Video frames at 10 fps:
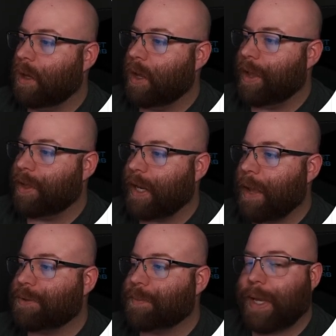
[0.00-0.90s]
and the
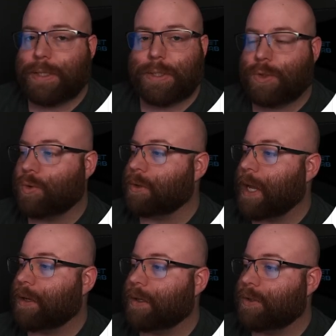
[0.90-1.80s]
namespace is drilled
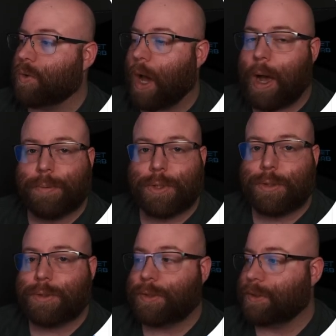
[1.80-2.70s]
down into
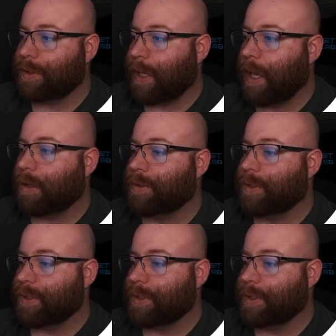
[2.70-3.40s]
options, scales,